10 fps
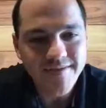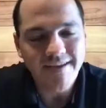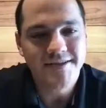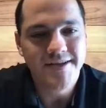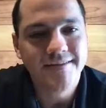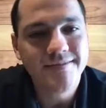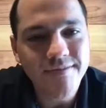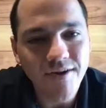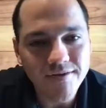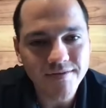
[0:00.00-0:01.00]
got a chance to
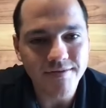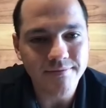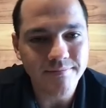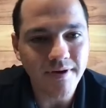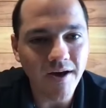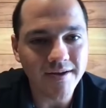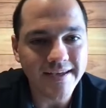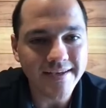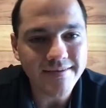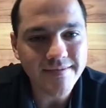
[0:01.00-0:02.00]
talk to
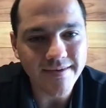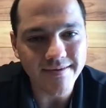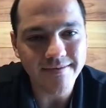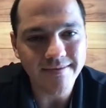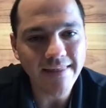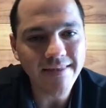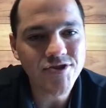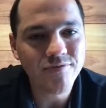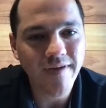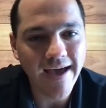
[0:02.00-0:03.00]
Aldis, and now that
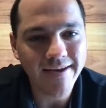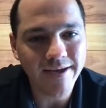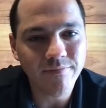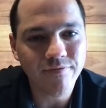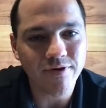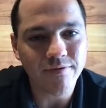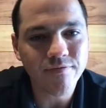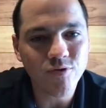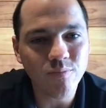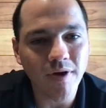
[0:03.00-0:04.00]
you've had him for a
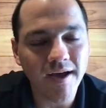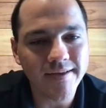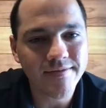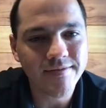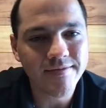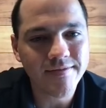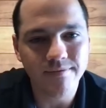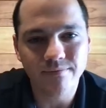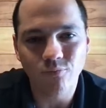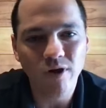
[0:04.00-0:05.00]
few months,
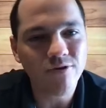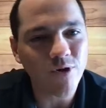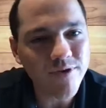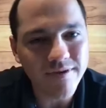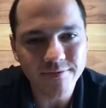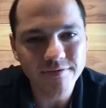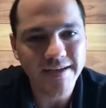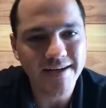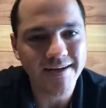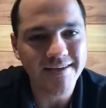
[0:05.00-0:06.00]
what growth have you
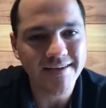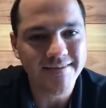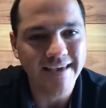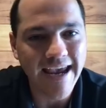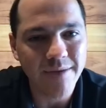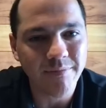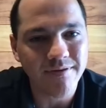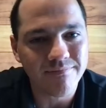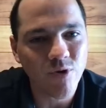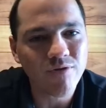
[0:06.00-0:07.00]
seen in his game,
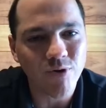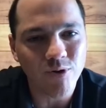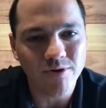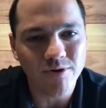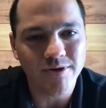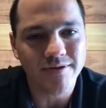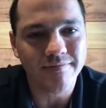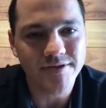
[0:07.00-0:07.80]
and what role do you think he's